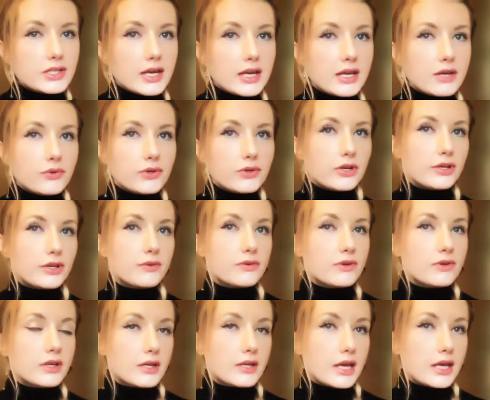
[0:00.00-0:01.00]

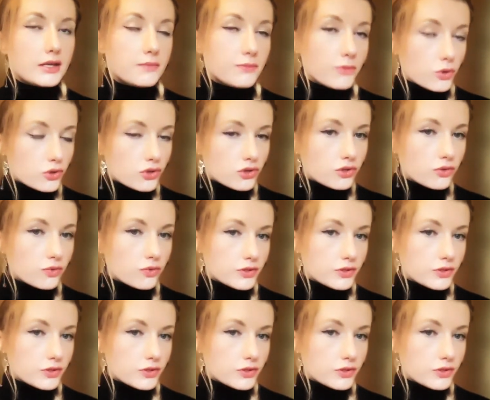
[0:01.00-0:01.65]
an emotional